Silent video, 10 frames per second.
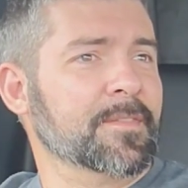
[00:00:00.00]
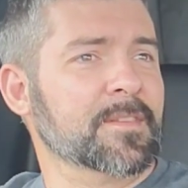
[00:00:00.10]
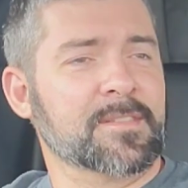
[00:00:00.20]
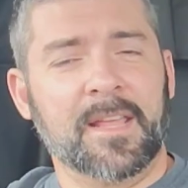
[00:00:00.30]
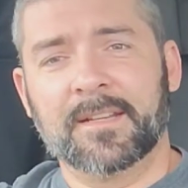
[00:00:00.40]

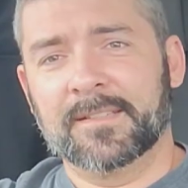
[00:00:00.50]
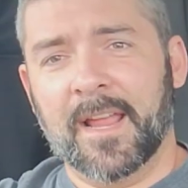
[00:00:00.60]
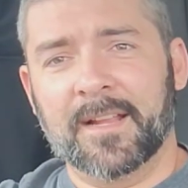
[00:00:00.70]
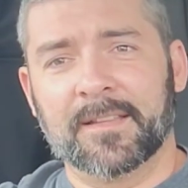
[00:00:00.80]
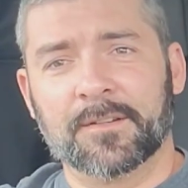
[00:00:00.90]
This ain't
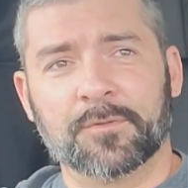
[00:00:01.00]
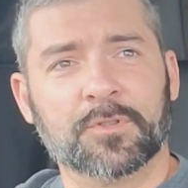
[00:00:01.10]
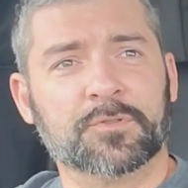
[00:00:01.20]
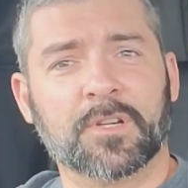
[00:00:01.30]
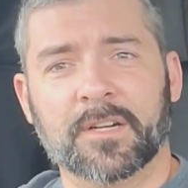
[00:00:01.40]
exactly a
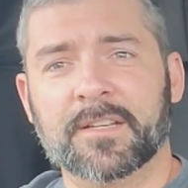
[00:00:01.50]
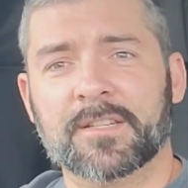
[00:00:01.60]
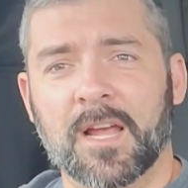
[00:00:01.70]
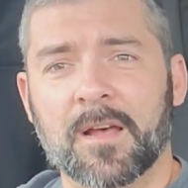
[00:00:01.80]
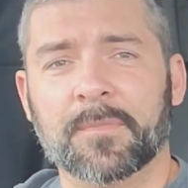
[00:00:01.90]
real dirty
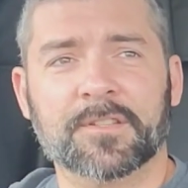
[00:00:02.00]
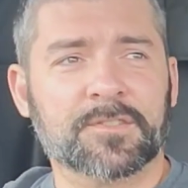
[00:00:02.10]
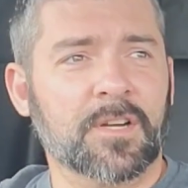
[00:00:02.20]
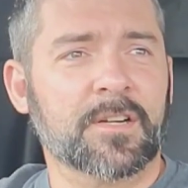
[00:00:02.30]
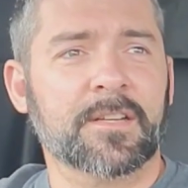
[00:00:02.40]
job, but
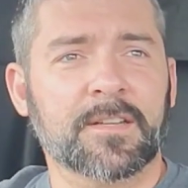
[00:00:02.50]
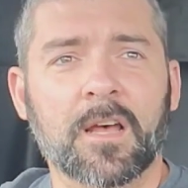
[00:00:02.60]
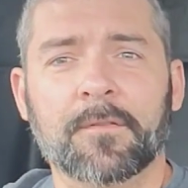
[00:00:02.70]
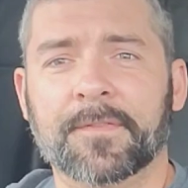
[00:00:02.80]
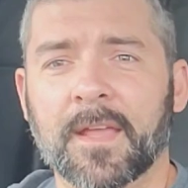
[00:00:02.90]
it's dirty
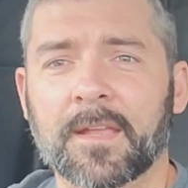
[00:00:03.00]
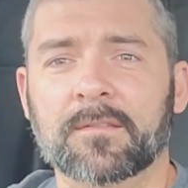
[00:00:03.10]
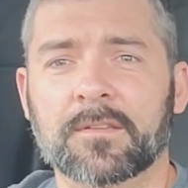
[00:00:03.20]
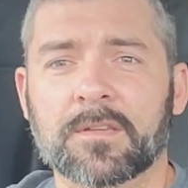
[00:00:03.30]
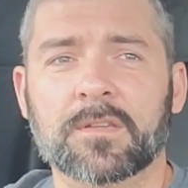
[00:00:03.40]
enough that
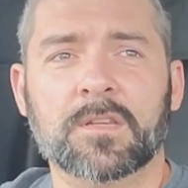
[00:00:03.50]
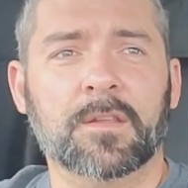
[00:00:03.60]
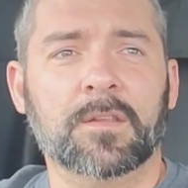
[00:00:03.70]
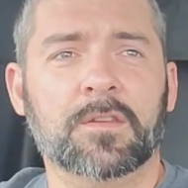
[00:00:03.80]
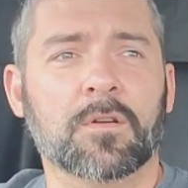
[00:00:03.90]

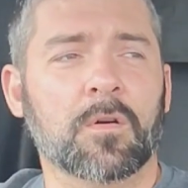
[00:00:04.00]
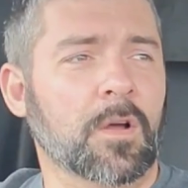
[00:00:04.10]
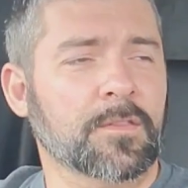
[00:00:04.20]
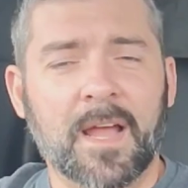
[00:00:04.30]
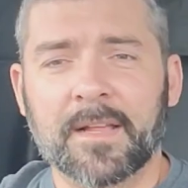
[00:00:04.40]

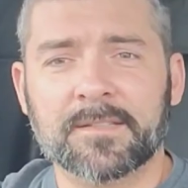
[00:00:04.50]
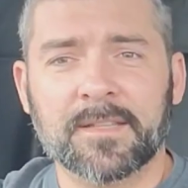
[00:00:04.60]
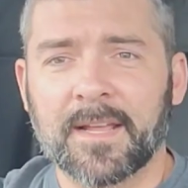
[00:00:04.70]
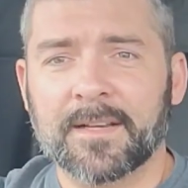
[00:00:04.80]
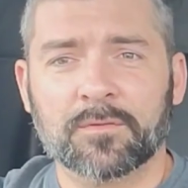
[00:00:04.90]
on nights
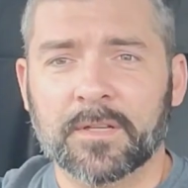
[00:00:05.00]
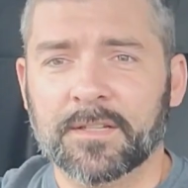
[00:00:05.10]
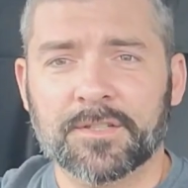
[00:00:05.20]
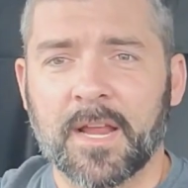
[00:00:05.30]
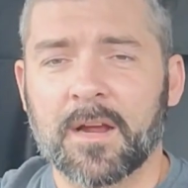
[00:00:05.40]
that I don't
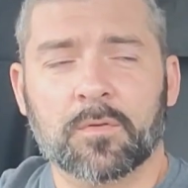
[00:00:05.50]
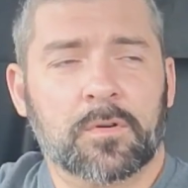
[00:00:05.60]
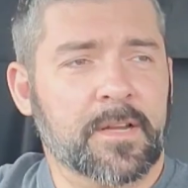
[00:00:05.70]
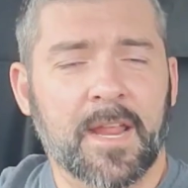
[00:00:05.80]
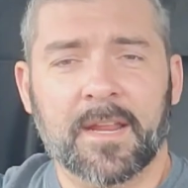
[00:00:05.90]
get a shower
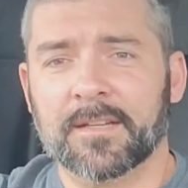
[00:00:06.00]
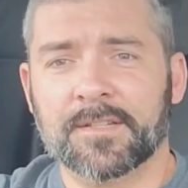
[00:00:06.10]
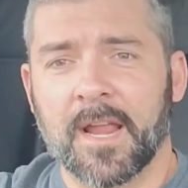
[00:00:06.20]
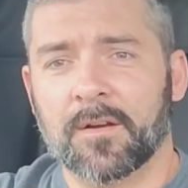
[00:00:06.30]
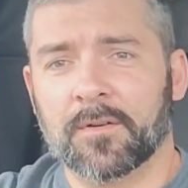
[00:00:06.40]
or can't get a
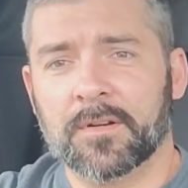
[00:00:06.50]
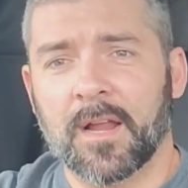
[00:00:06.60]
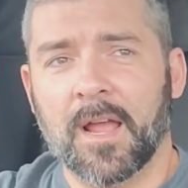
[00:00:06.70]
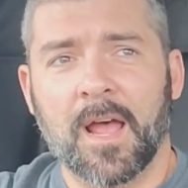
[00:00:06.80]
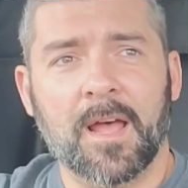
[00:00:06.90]
shower,
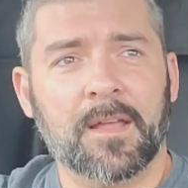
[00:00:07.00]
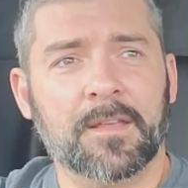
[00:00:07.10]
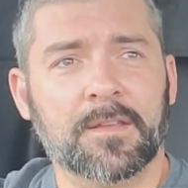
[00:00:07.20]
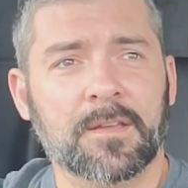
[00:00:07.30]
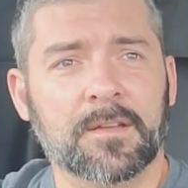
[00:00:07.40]

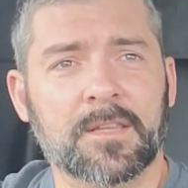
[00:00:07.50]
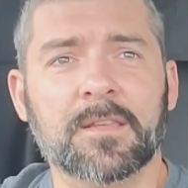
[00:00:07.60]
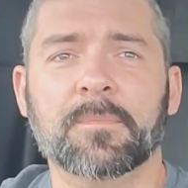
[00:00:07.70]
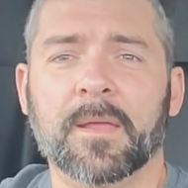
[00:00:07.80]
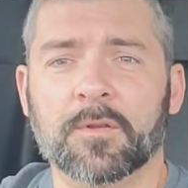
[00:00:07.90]
I
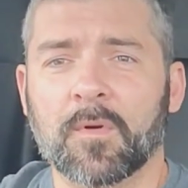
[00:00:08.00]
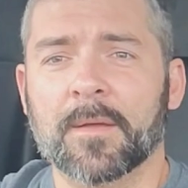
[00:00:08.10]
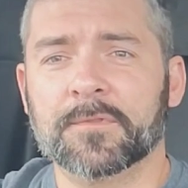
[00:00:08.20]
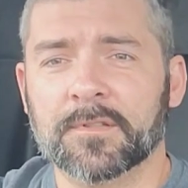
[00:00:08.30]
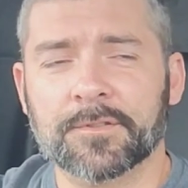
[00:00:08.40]
keep baby
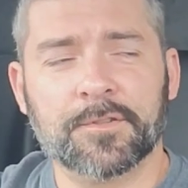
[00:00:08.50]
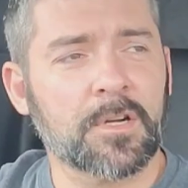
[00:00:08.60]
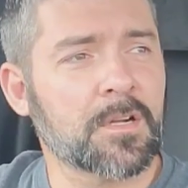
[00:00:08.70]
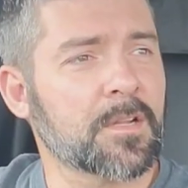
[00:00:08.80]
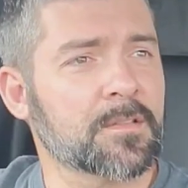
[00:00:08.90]
wipes on the
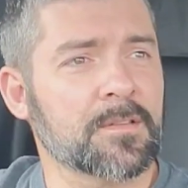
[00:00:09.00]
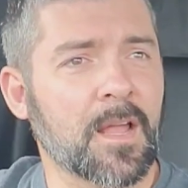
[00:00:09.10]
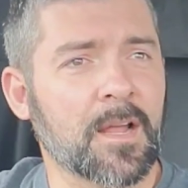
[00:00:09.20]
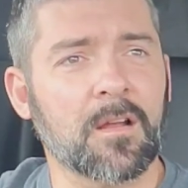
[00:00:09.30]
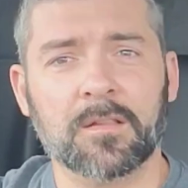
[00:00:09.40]
truck.
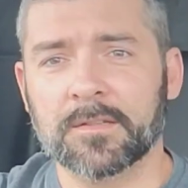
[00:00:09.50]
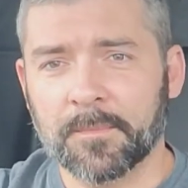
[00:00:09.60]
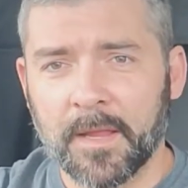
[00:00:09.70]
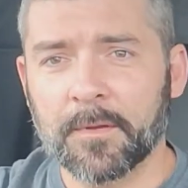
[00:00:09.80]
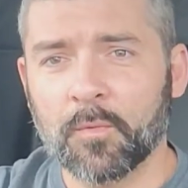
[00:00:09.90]
I call it a
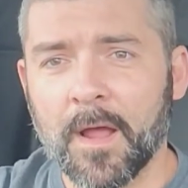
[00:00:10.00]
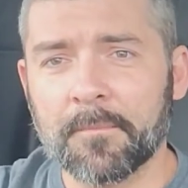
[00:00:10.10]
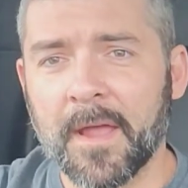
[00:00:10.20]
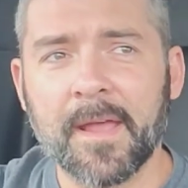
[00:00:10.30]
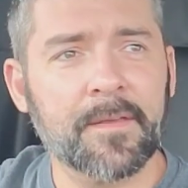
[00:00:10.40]
baby
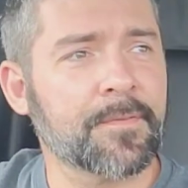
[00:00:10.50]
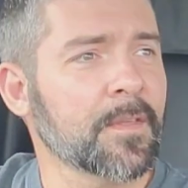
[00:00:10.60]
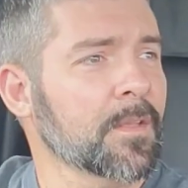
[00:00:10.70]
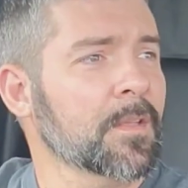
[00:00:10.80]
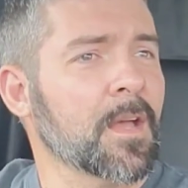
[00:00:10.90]
wipe bath.
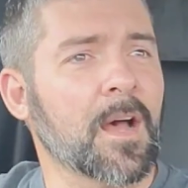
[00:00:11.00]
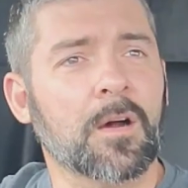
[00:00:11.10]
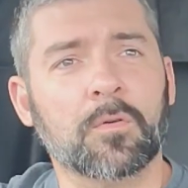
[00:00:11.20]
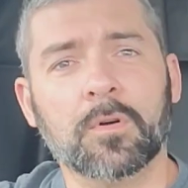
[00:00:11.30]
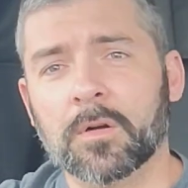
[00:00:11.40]

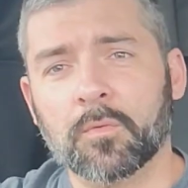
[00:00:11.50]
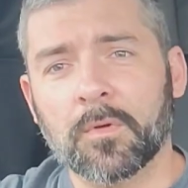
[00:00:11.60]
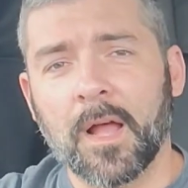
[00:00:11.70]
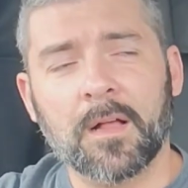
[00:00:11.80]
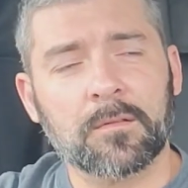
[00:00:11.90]

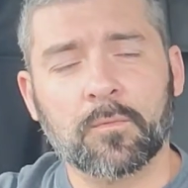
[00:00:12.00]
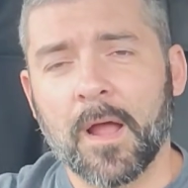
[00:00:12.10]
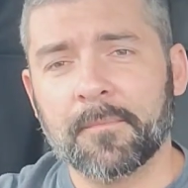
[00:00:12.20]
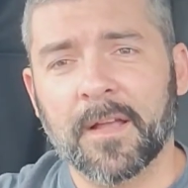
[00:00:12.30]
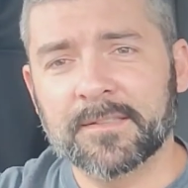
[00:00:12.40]
I'll
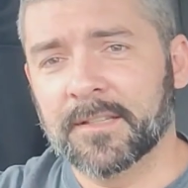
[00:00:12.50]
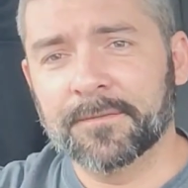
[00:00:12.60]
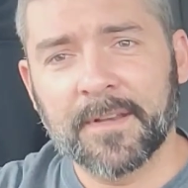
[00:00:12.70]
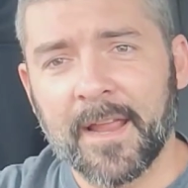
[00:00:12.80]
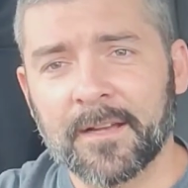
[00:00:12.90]
wipe
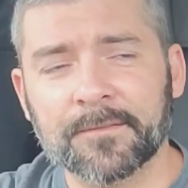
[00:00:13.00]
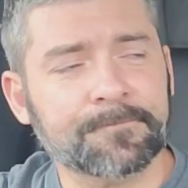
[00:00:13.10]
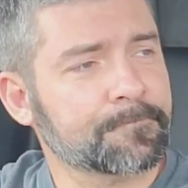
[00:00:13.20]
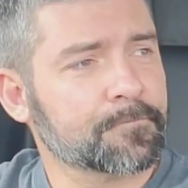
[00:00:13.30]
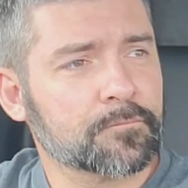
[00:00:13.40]
myself
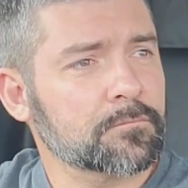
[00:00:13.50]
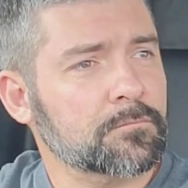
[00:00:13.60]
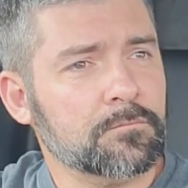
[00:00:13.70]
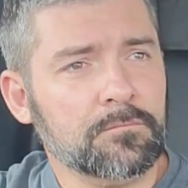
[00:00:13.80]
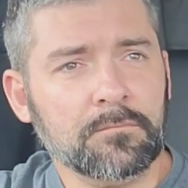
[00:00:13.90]
down,
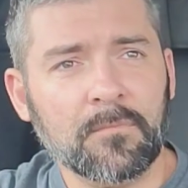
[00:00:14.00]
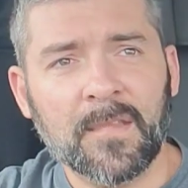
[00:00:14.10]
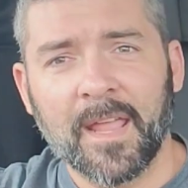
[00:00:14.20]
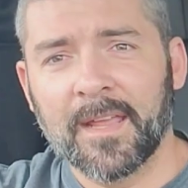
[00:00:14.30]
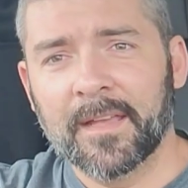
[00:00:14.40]

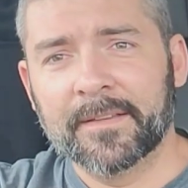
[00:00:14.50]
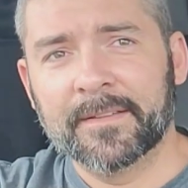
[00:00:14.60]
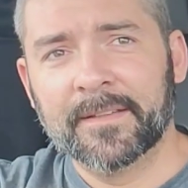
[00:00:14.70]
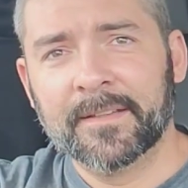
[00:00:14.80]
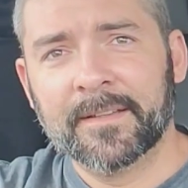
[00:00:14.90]

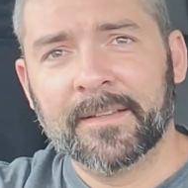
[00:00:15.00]
and